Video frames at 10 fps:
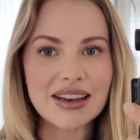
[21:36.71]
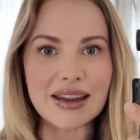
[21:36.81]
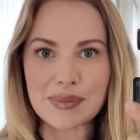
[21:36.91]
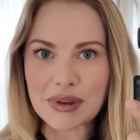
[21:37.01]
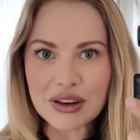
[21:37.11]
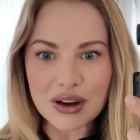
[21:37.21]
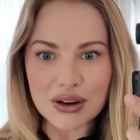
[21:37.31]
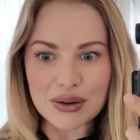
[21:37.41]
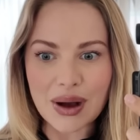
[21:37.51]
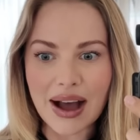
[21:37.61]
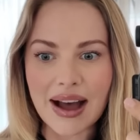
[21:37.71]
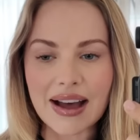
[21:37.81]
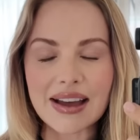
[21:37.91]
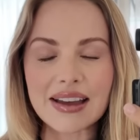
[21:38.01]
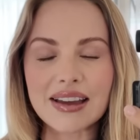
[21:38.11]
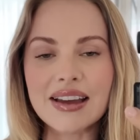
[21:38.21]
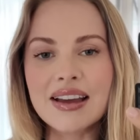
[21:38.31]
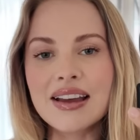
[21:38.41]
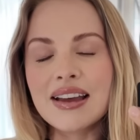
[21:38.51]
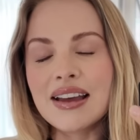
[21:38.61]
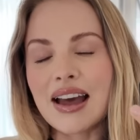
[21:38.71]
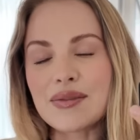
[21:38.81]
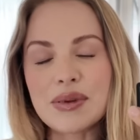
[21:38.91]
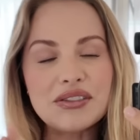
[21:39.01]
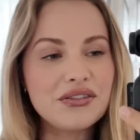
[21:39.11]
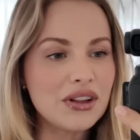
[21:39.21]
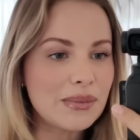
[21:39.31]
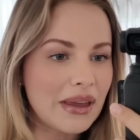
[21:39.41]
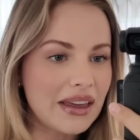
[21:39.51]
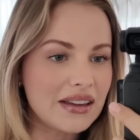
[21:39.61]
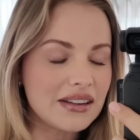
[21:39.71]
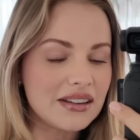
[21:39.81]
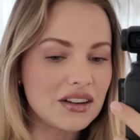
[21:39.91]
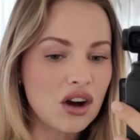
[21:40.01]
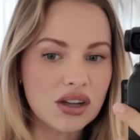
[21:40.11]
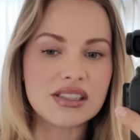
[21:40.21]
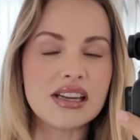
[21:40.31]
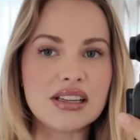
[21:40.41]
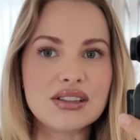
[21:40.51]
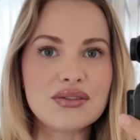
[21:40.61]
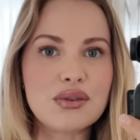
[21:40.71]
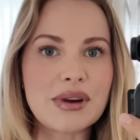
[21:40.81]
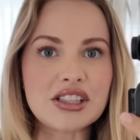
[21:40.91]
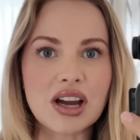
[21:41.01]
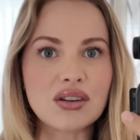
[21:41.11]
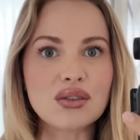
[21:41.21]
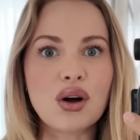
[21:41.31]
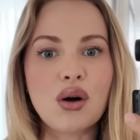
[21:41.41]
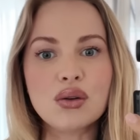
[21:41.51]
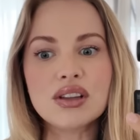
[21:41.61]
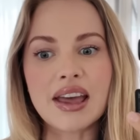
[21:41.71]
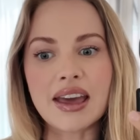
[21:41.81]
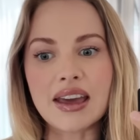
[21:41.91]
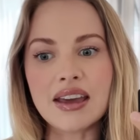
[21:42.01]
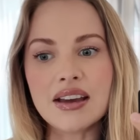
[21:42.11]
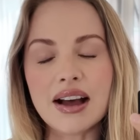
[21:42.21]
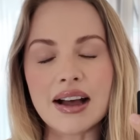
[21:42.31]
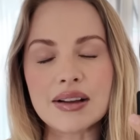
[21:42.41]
Let me know. I have been filming content for my channel the whole day,